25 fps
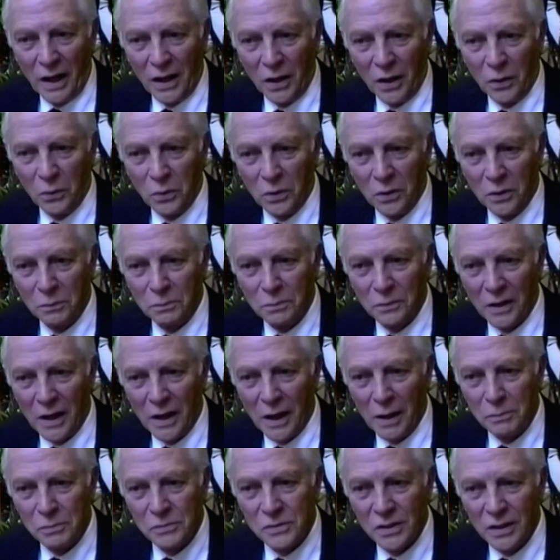mellower
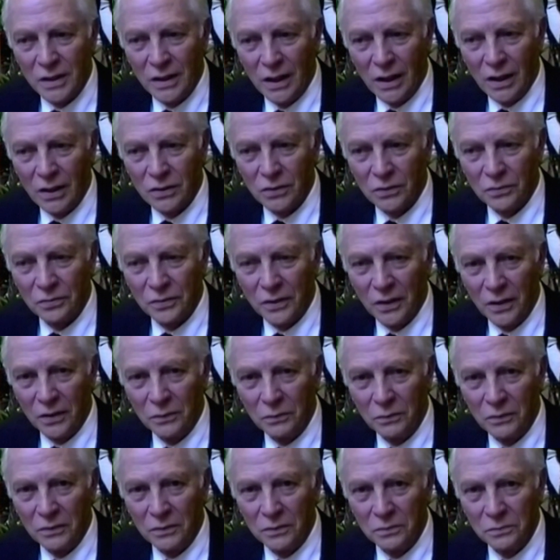perhaps than the other
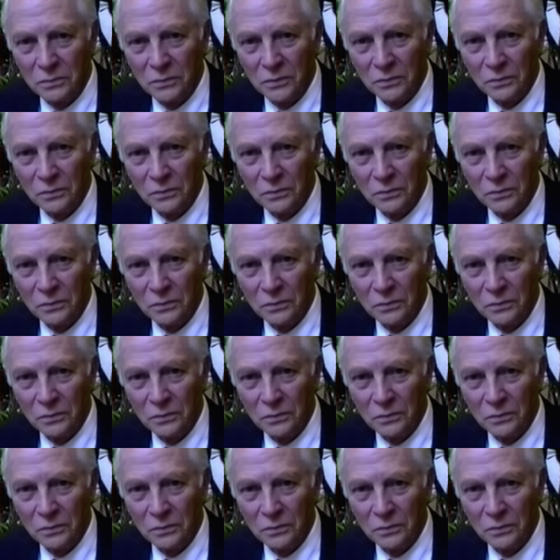films.